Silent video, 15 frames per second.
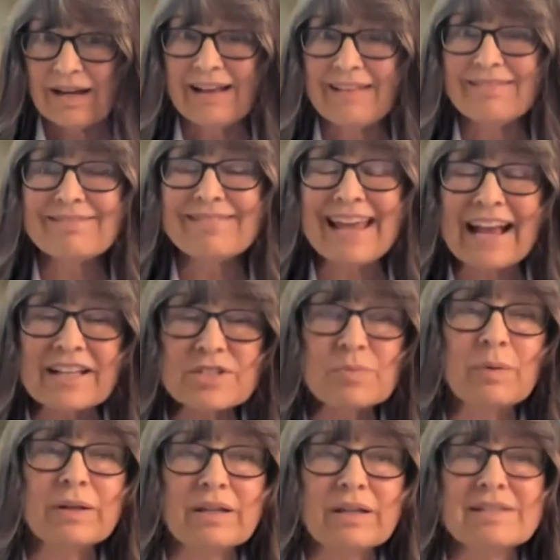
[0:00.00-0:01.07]
And that's
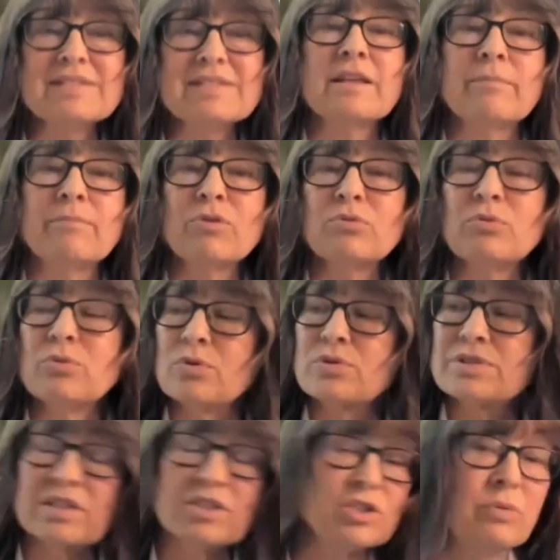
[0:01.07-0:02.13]
what gets them through those
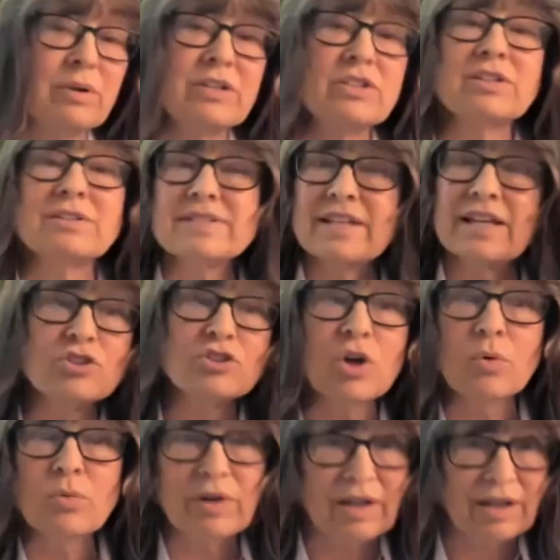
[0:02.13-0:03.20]
situations that
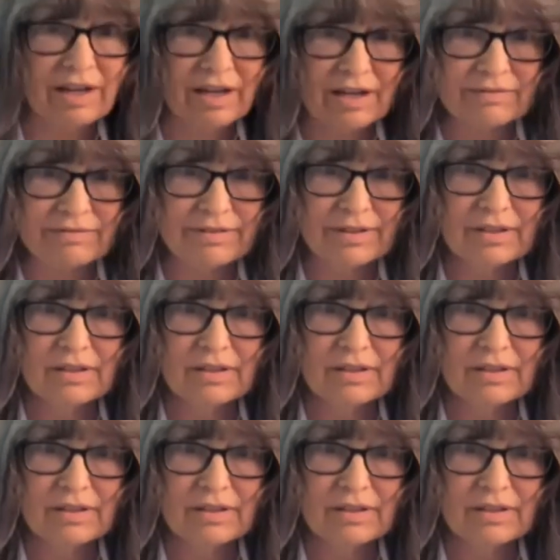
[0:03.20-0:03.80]
don't have,